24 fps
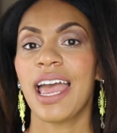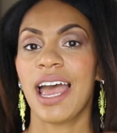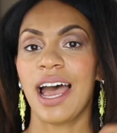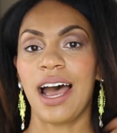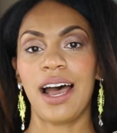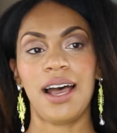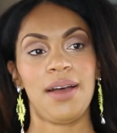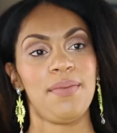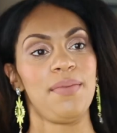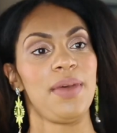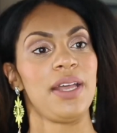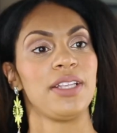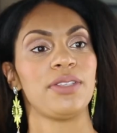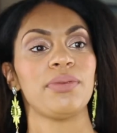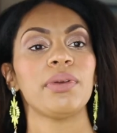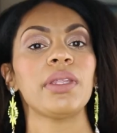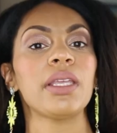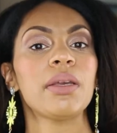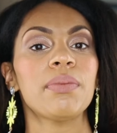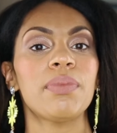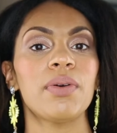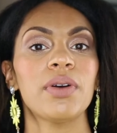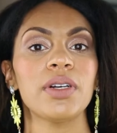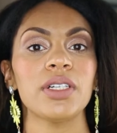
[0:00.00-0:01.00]
It's
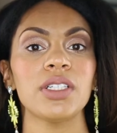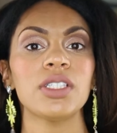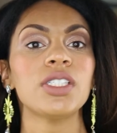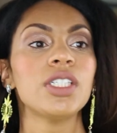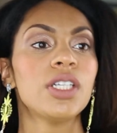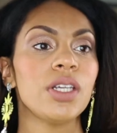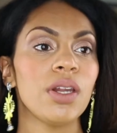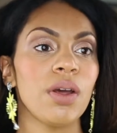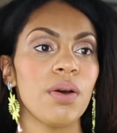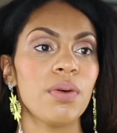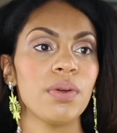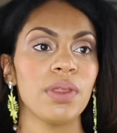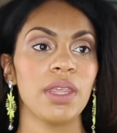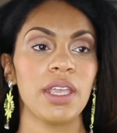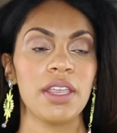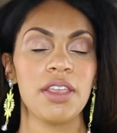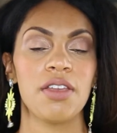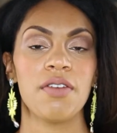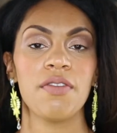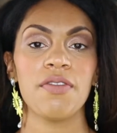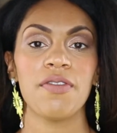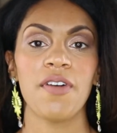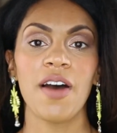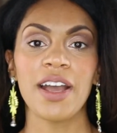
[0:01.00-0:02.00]
really important that
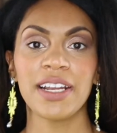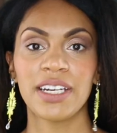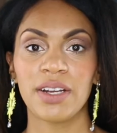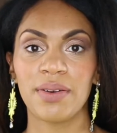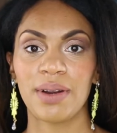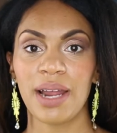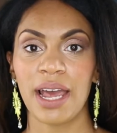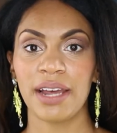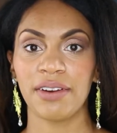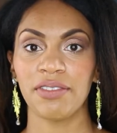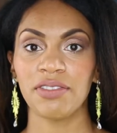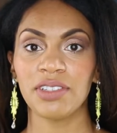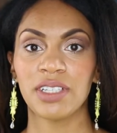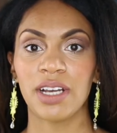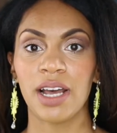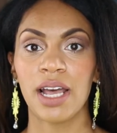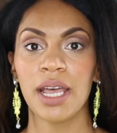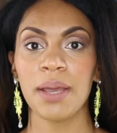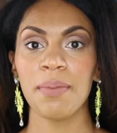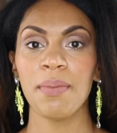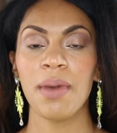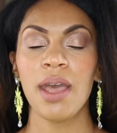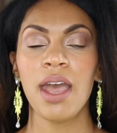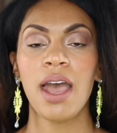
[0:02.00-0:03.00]
you find out ahead of
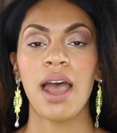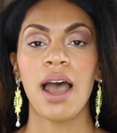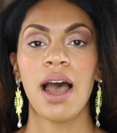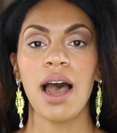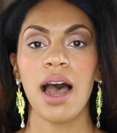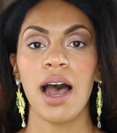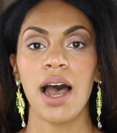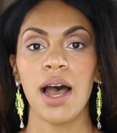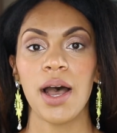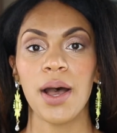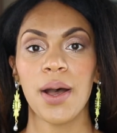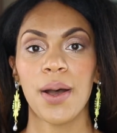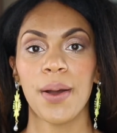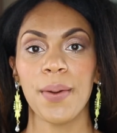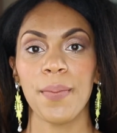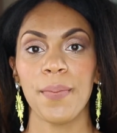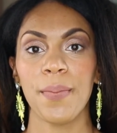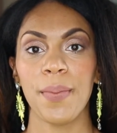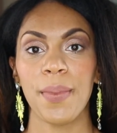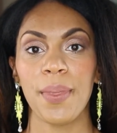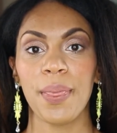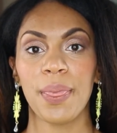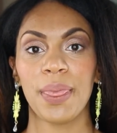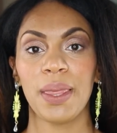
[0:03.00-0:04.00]
time
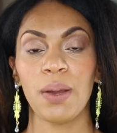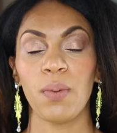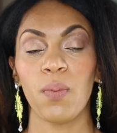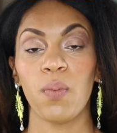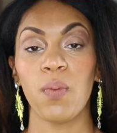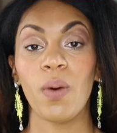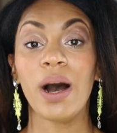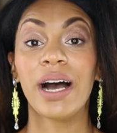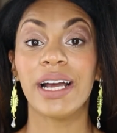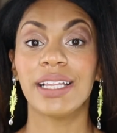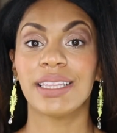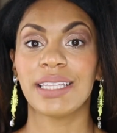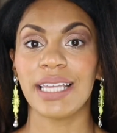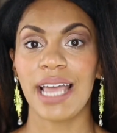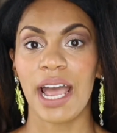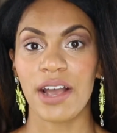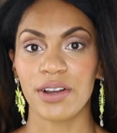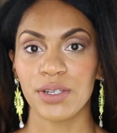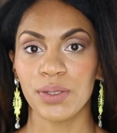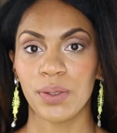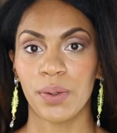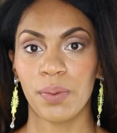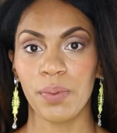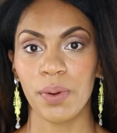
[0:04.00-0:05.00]
what the
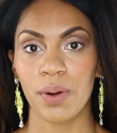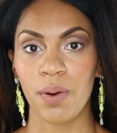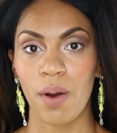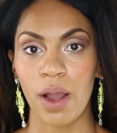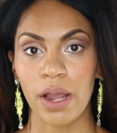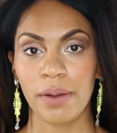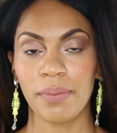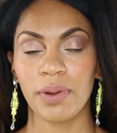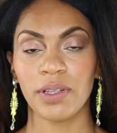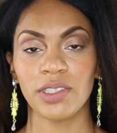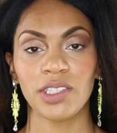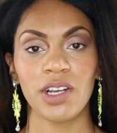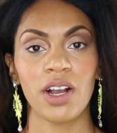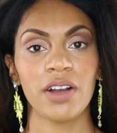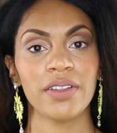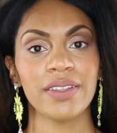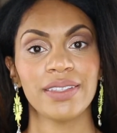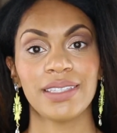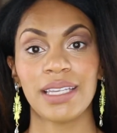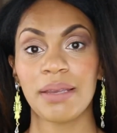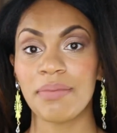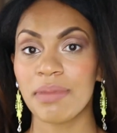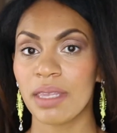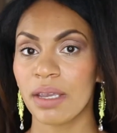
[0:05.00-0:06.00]
actual requirements are.
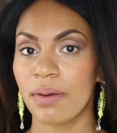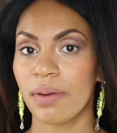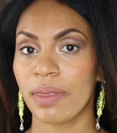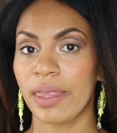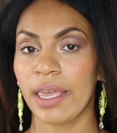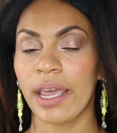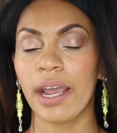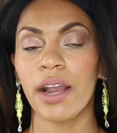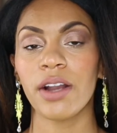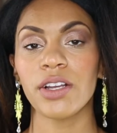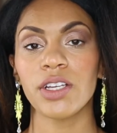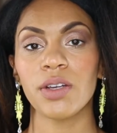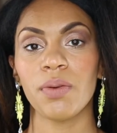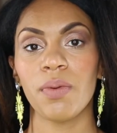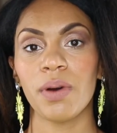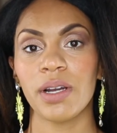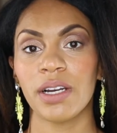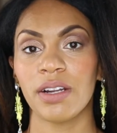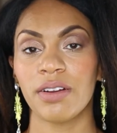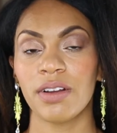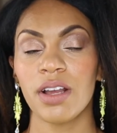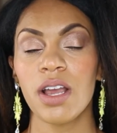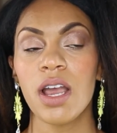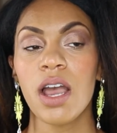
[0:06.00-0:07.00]
Same thing with hair. You
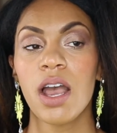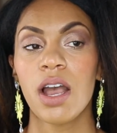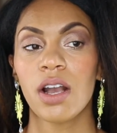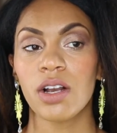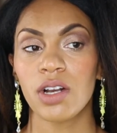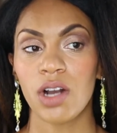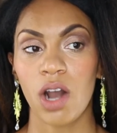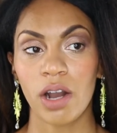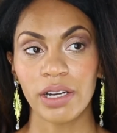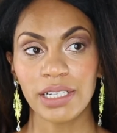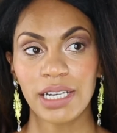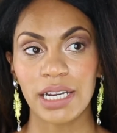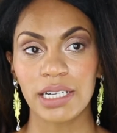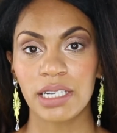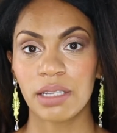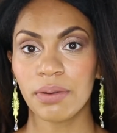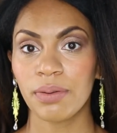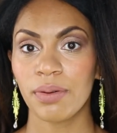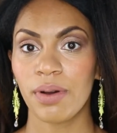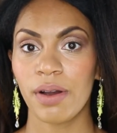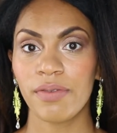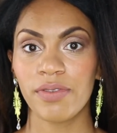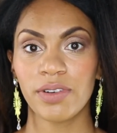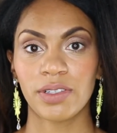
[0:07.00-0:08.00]
want to contact
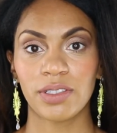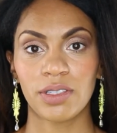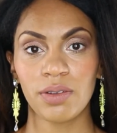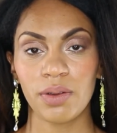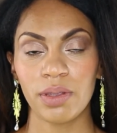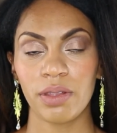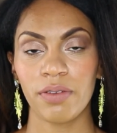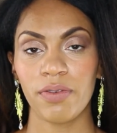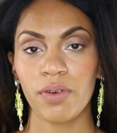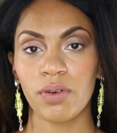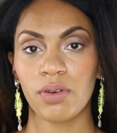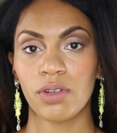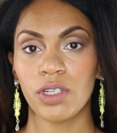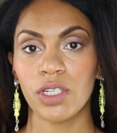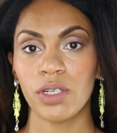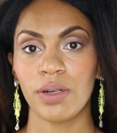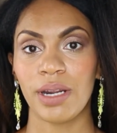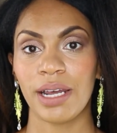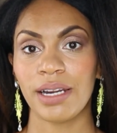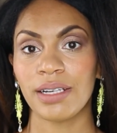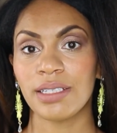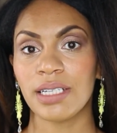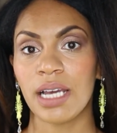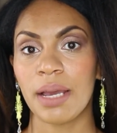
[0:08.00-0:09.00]
whoever's doing the photo shoot
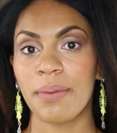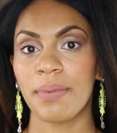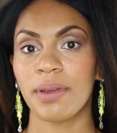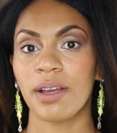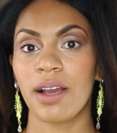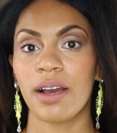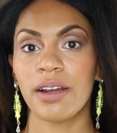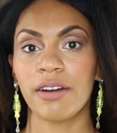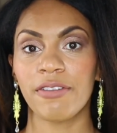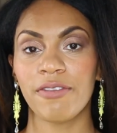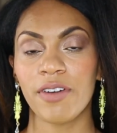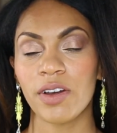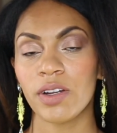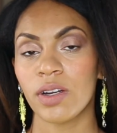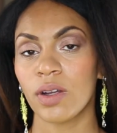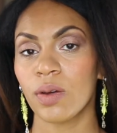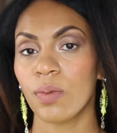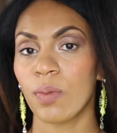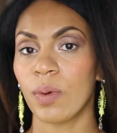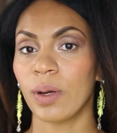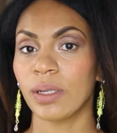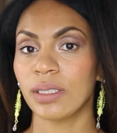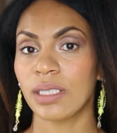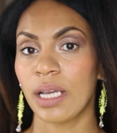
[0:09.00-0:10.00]
ahead of time and kind of find
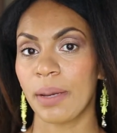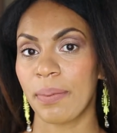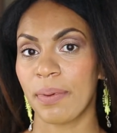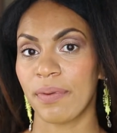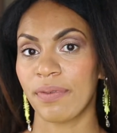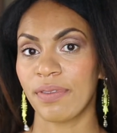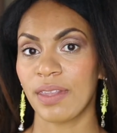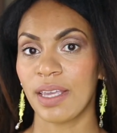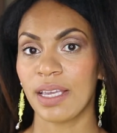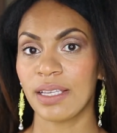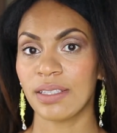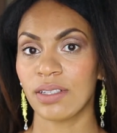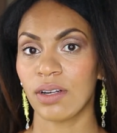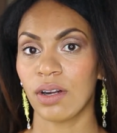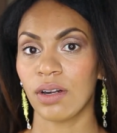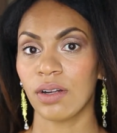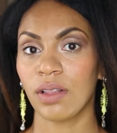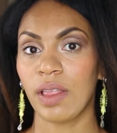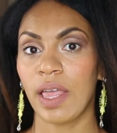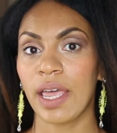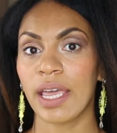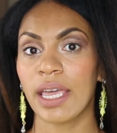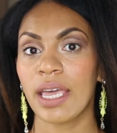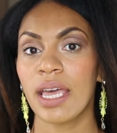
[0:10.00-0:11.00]
out what type of things are
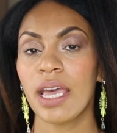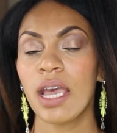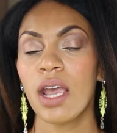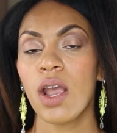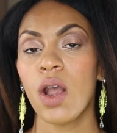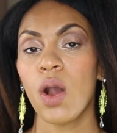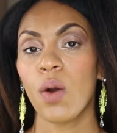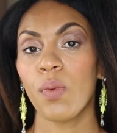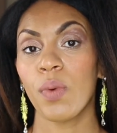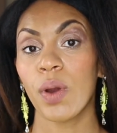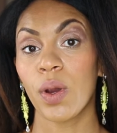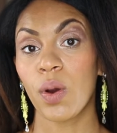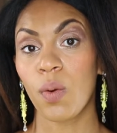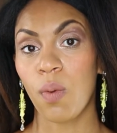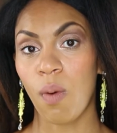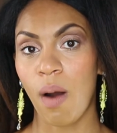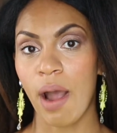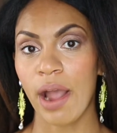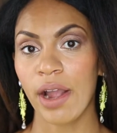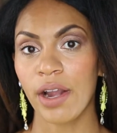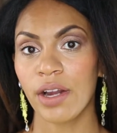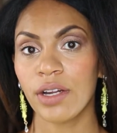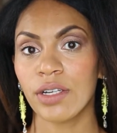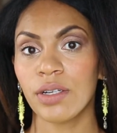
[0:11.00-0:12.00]
like
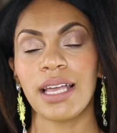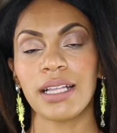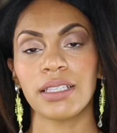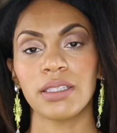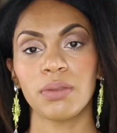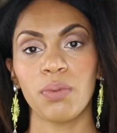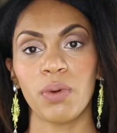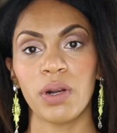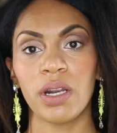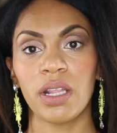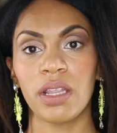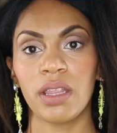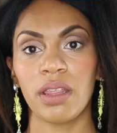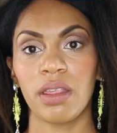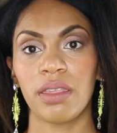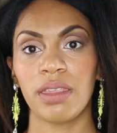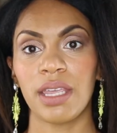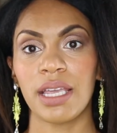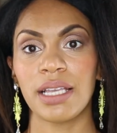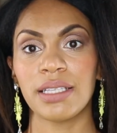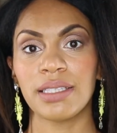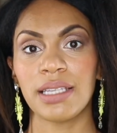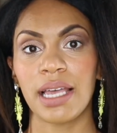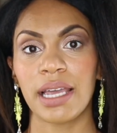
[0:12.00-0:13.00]
required. That's one of the
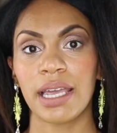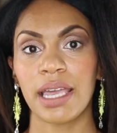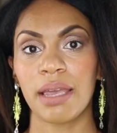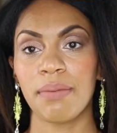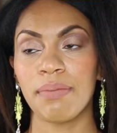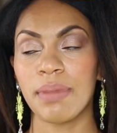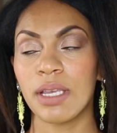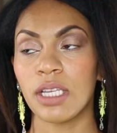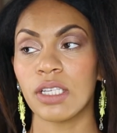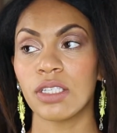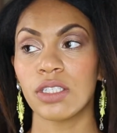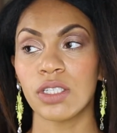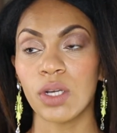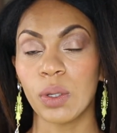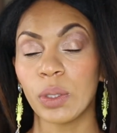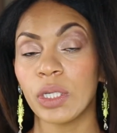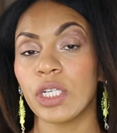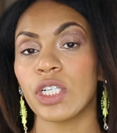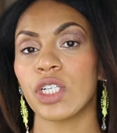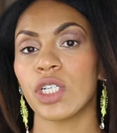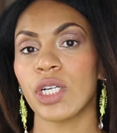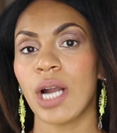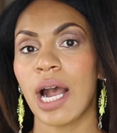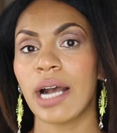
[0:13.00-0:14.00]
things that can be so
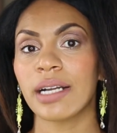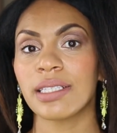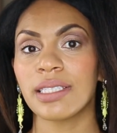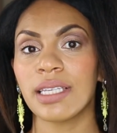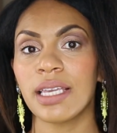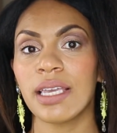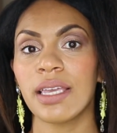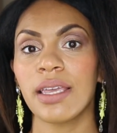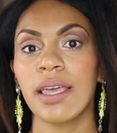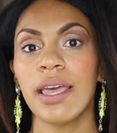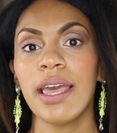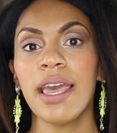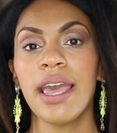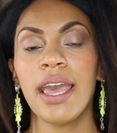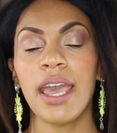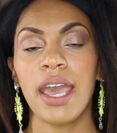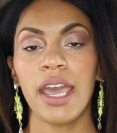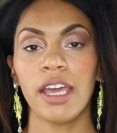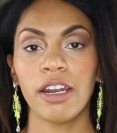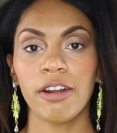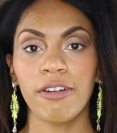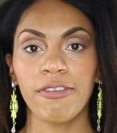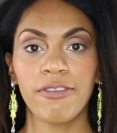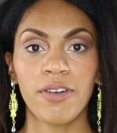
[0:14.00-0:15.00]
distracting
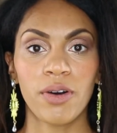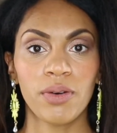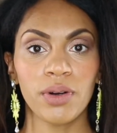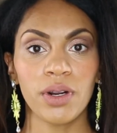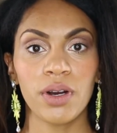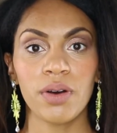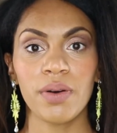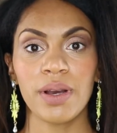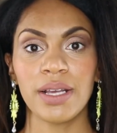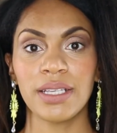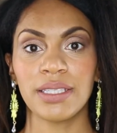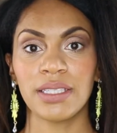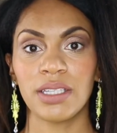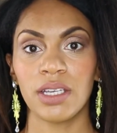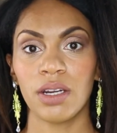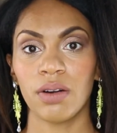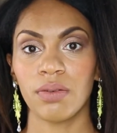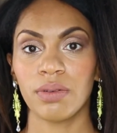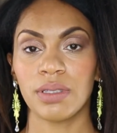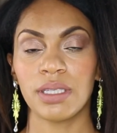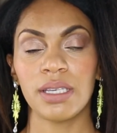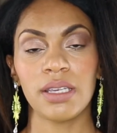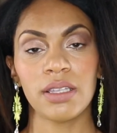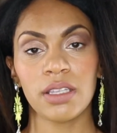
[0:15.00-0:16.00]
in a photo, is, you know,
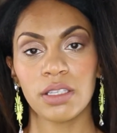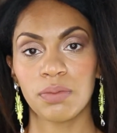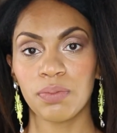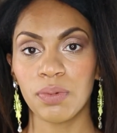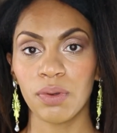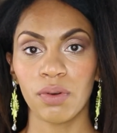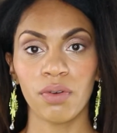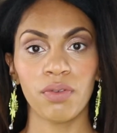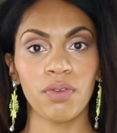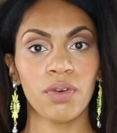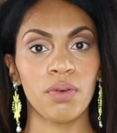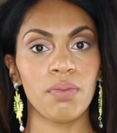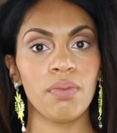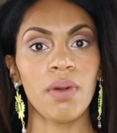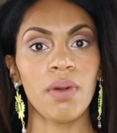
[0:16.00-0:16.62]
see this beautiful